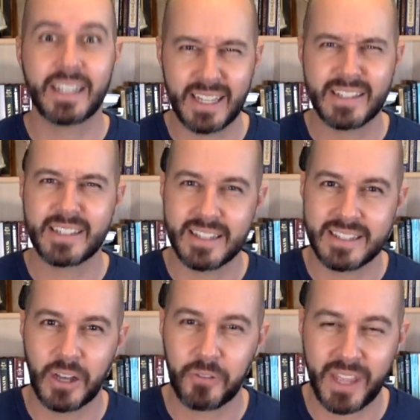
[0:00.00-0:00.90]
against
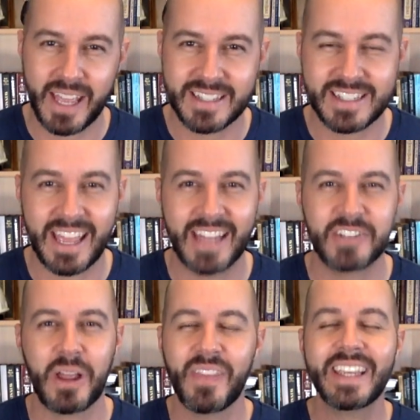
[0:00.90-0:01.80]
itself can't stand.
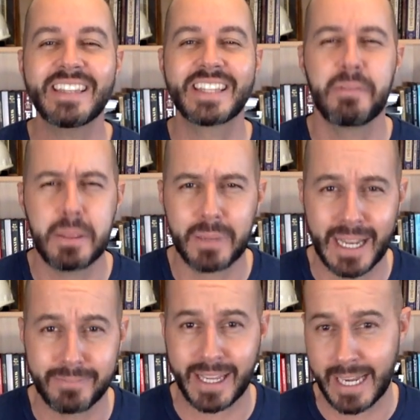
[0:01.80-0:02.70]
And so I think he's giving them
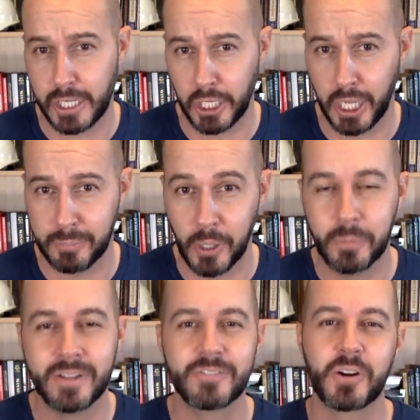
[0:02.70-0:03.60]
kind of like a duh
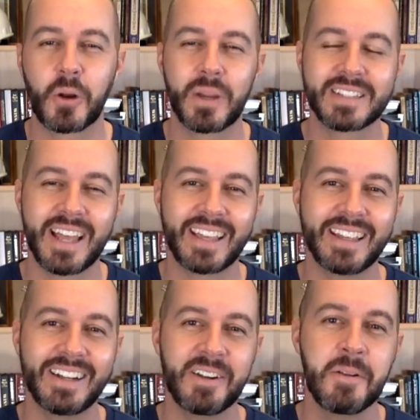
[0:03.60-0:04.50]
moment for a quick second
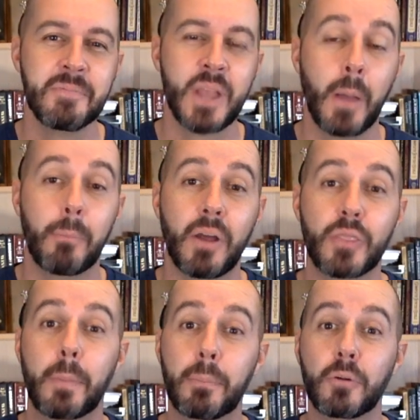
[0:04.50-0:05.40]
here.
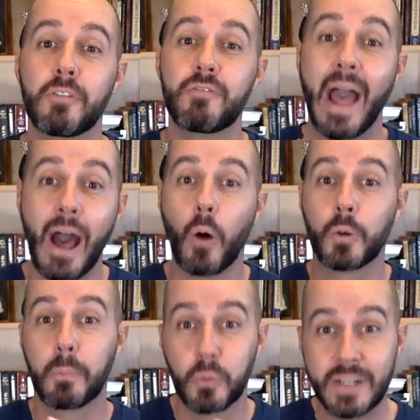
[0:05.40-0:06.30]
But the
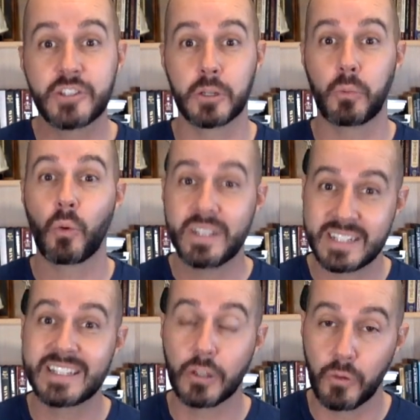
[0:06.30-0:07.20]
profound principle is
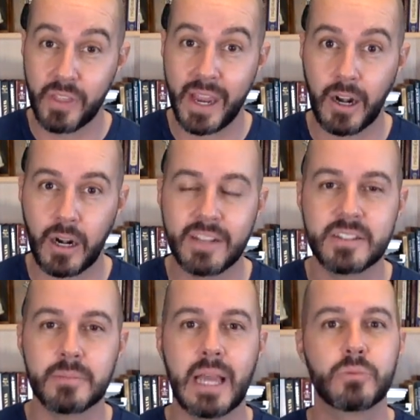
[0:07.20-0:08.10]
still there. And
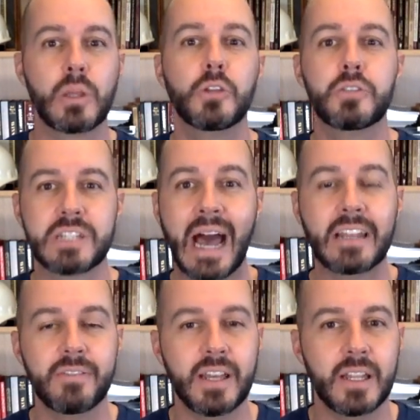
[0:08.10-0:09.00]
sometimes we lose
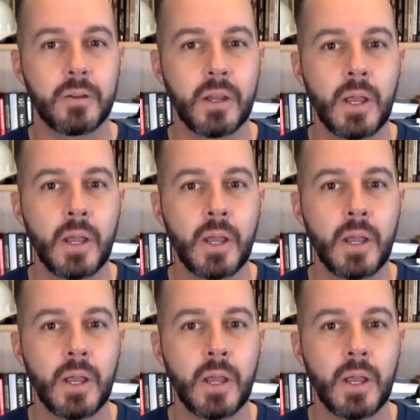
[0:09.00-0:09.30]
sight of it.